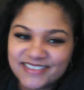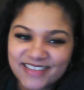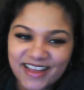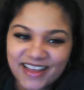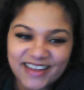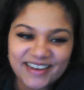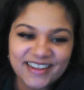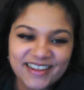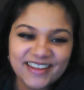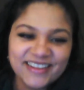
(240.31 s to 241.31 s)
that
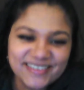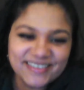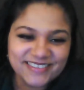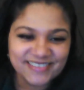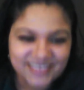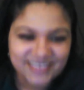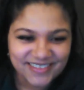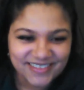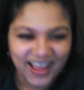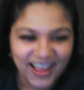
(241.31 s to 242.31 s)

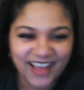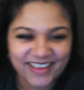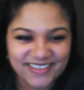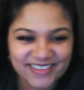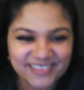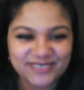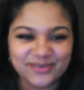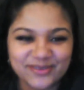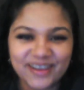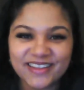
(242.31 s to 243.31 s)
I can do
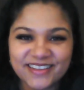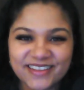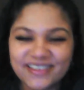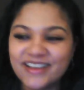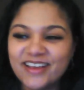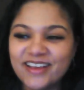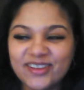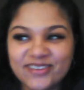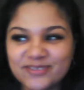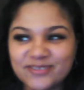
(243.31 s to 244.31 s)
well in. You know
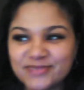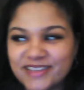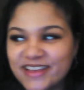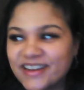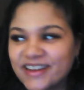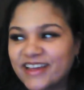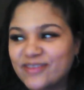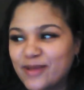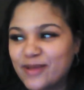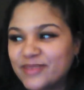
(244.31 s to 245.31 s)
what I'm saying? Like if
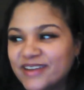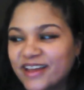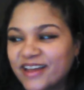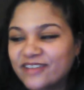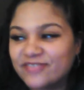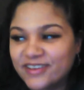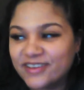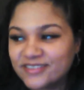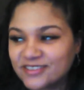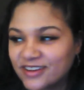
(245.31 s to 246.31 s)
I'm in like a figure
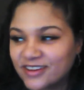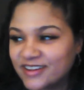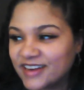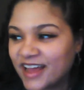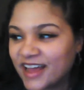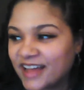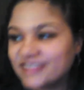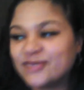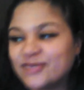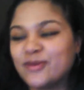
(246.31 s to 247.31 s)
drawing class
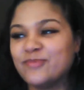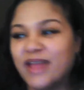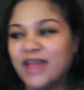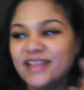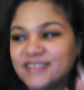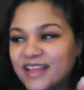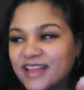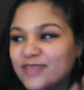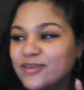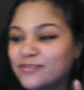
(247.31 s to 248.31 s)
or paint, you
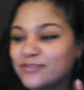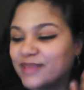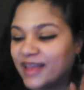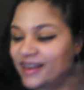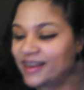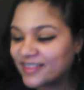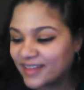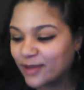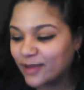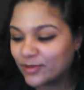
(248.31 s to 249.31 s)
give me
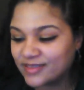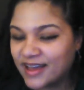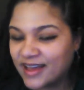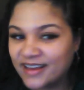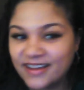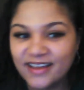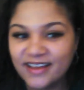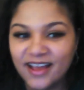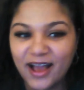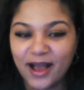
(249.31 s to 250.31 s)
anything with that,
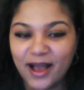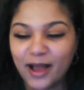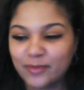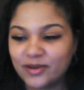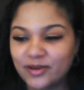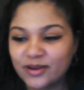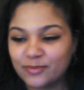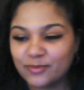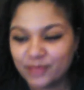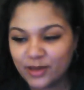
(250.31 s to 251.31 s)
I'm gonna
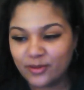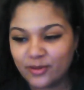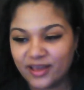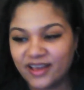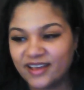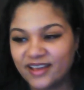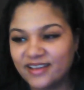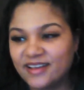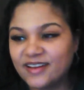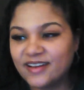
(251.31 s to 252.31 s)
be okay.
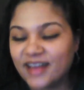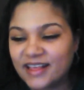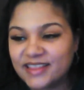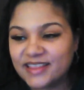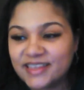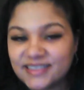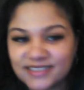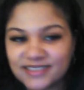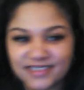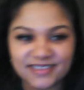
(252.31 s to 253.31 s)
Like this
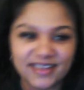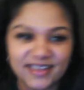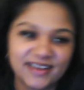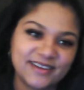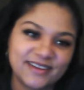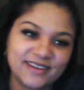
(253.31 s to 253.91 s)
is like